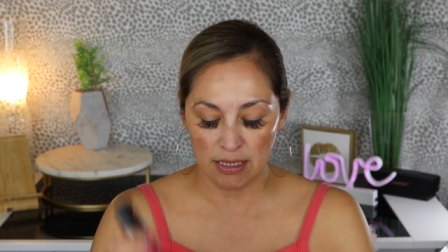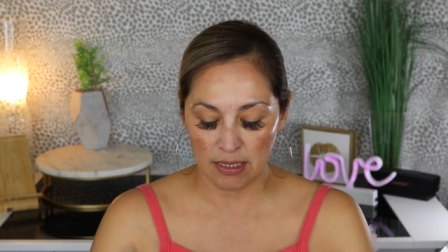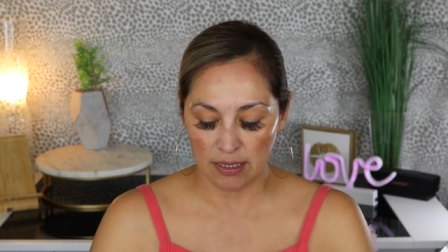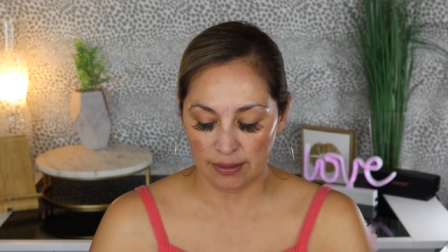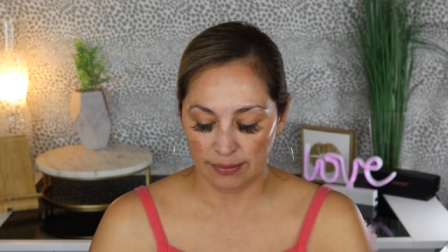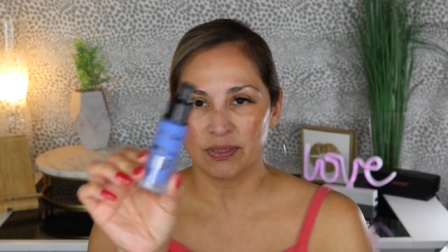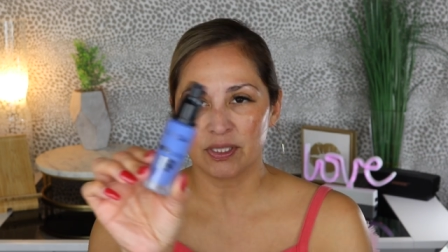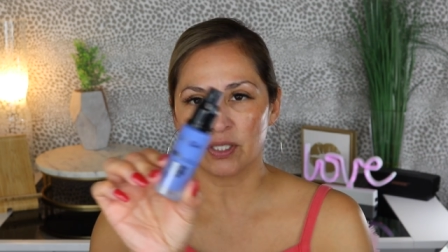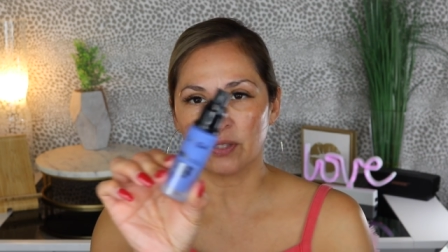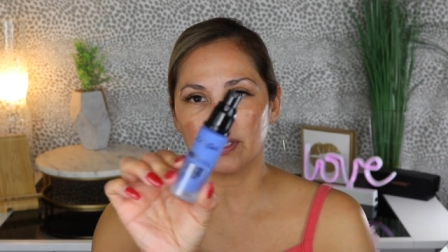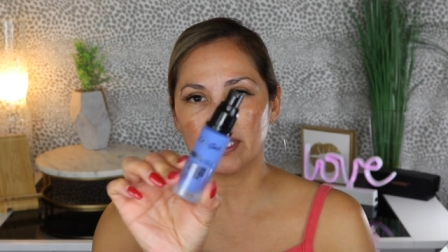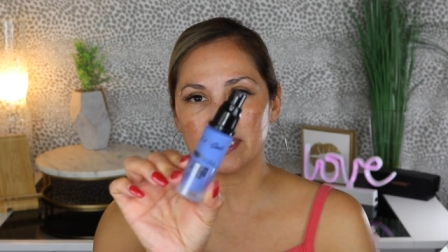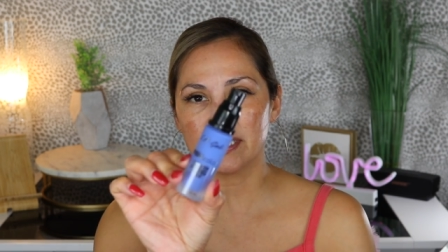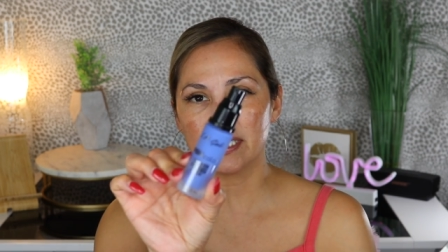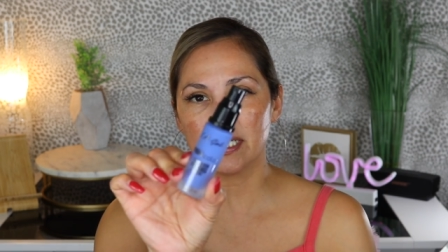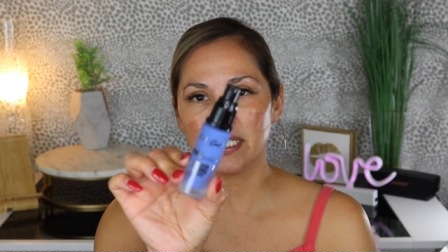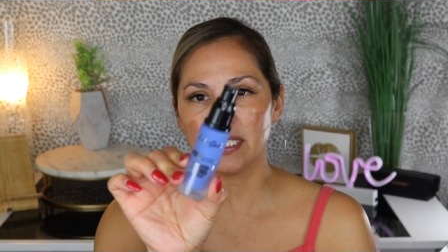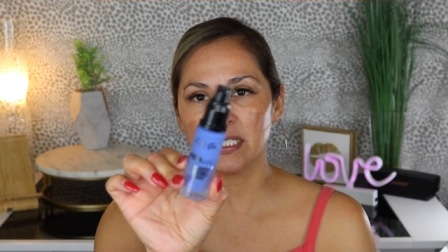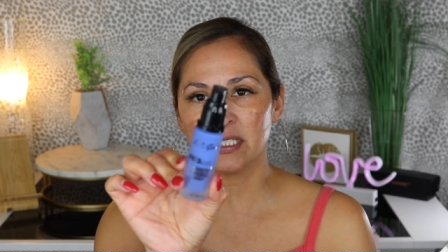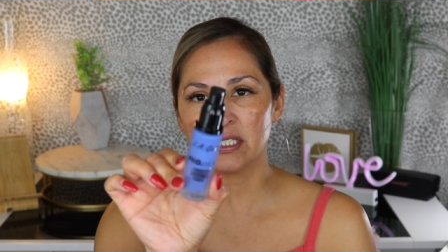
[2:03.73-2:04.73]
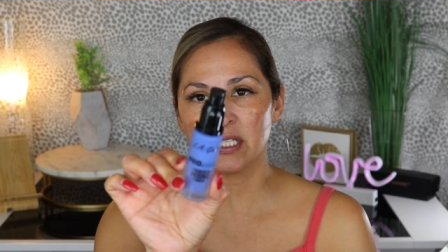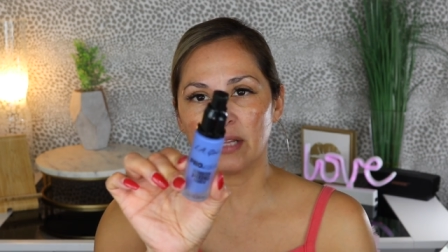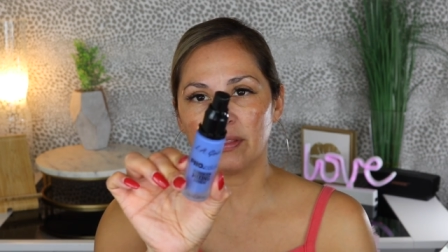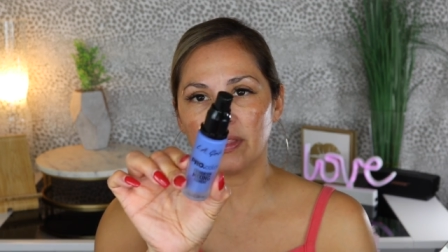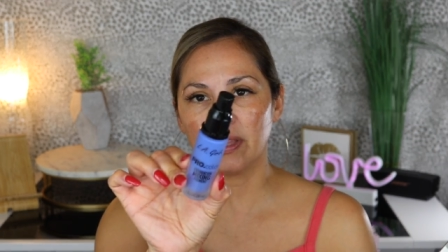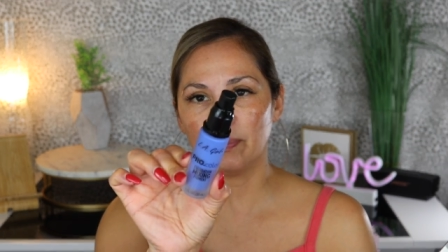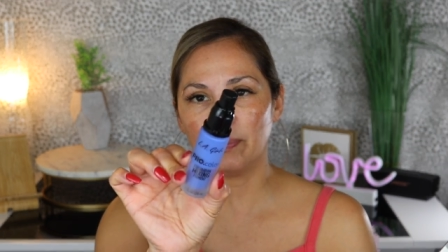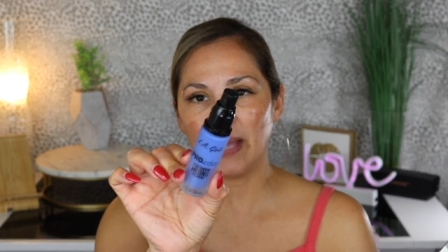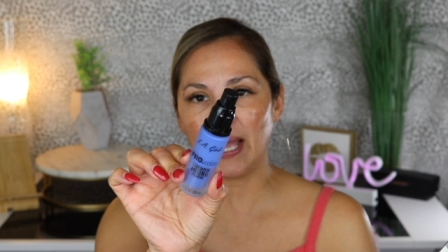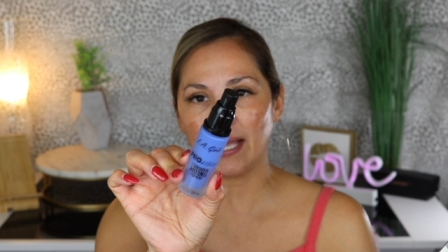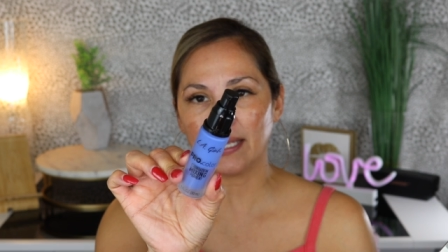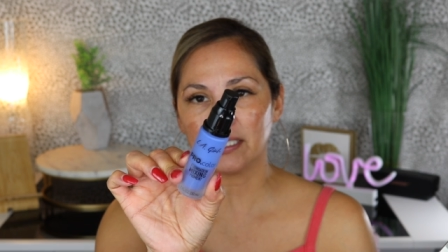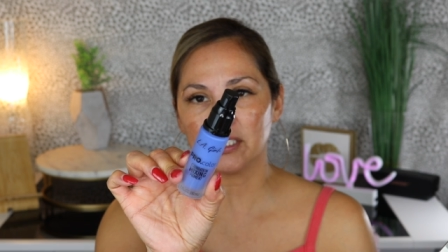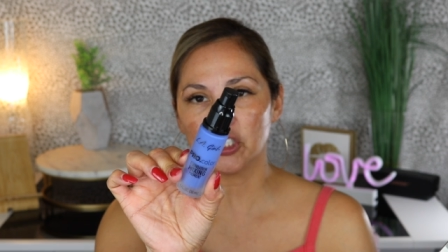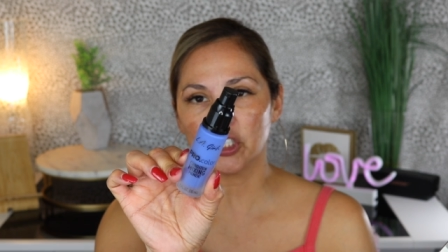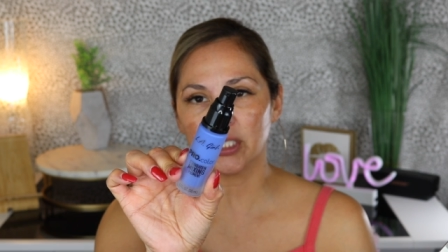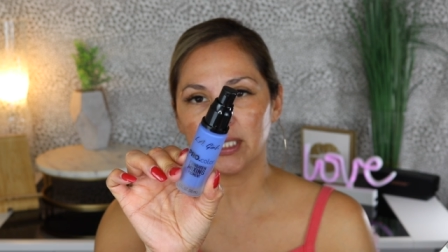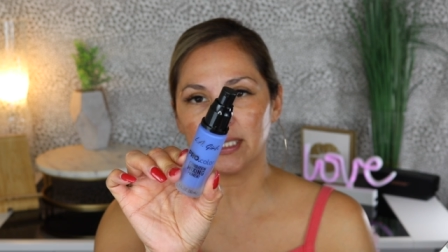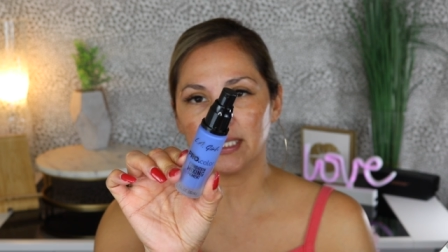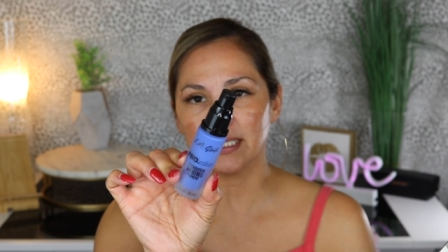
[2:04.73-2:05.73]
So this is the
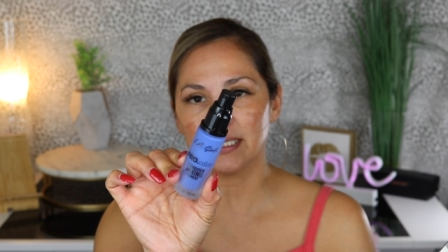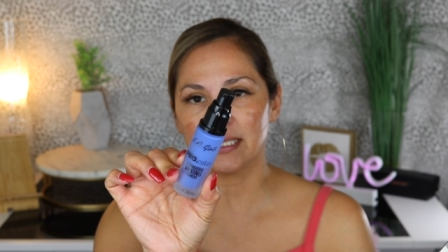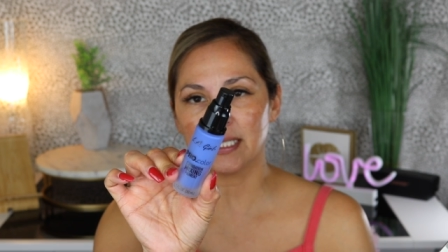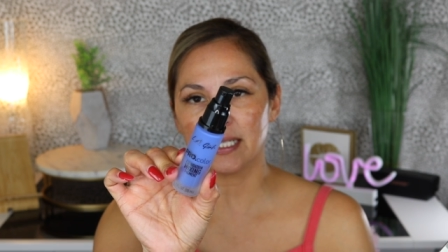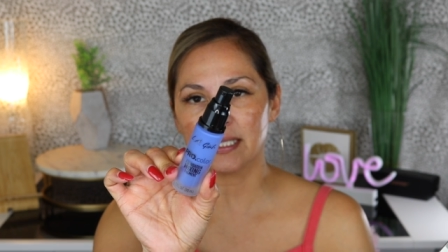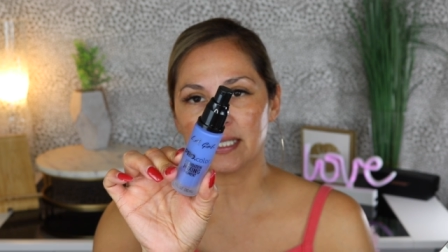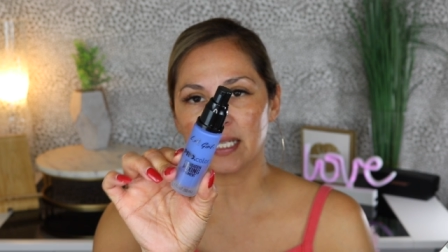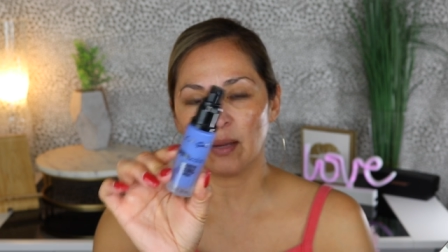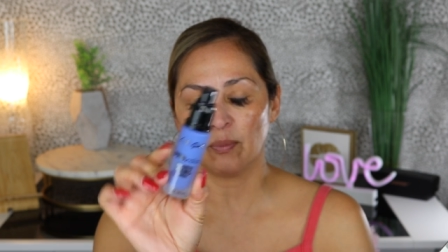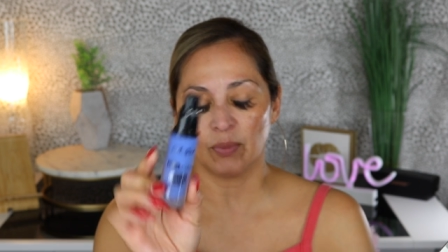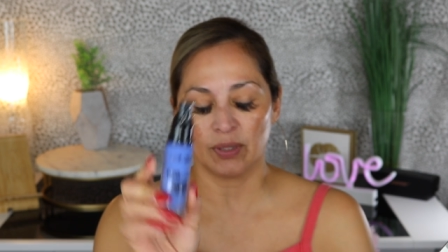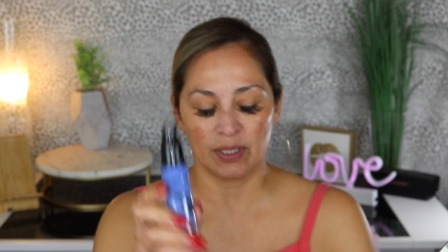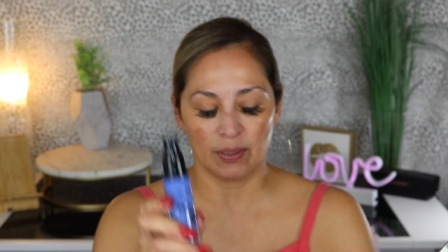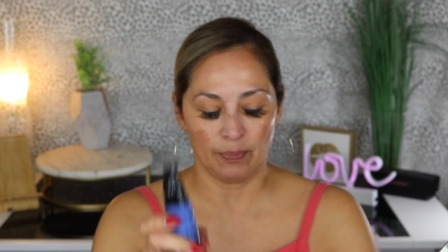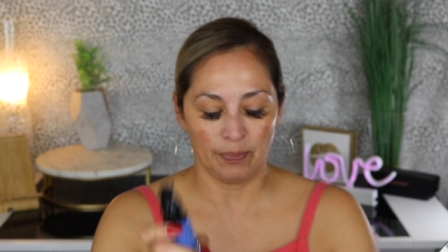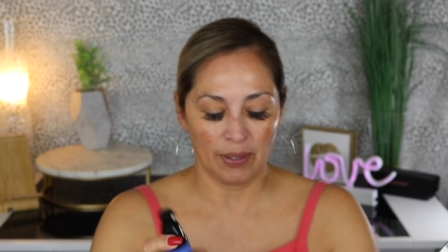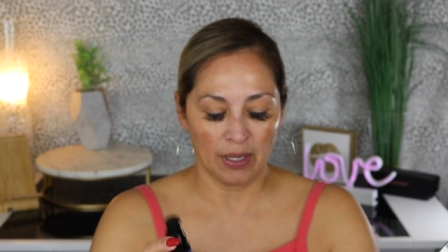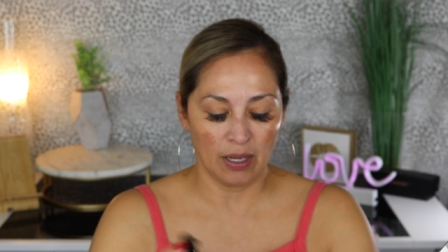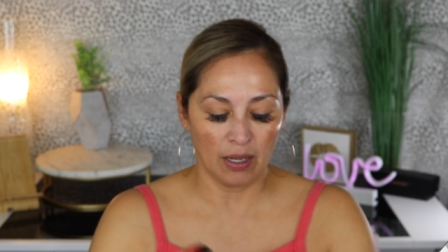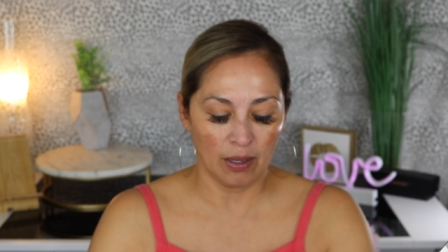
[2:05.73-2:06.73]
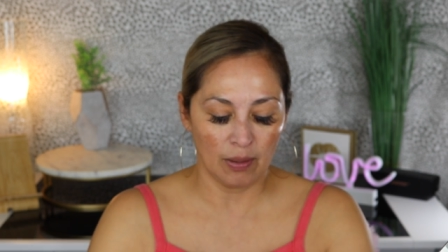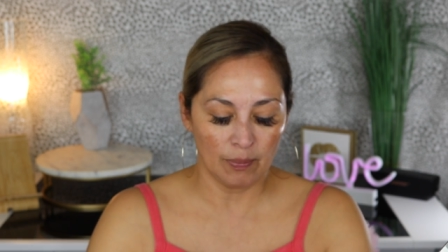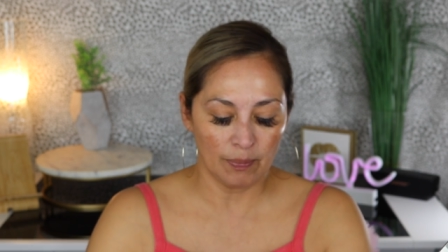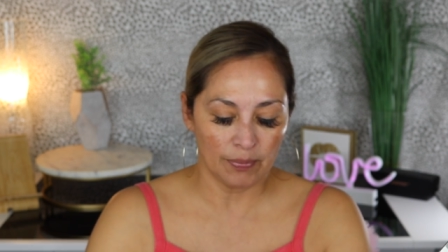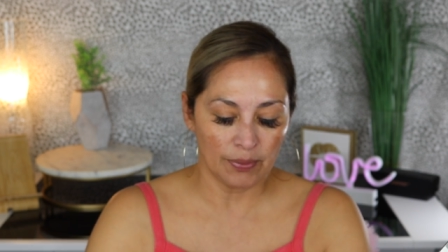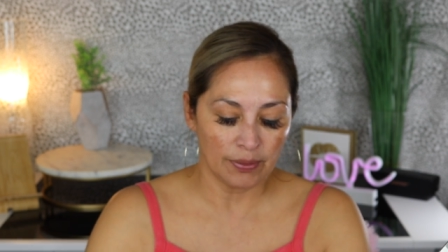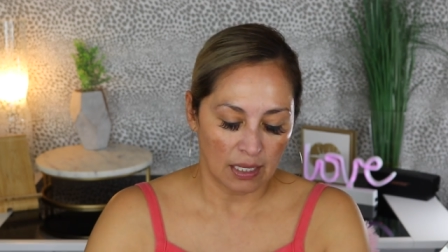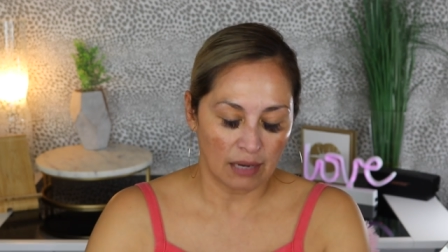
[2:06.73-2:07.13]
packaging. It does come with a pump.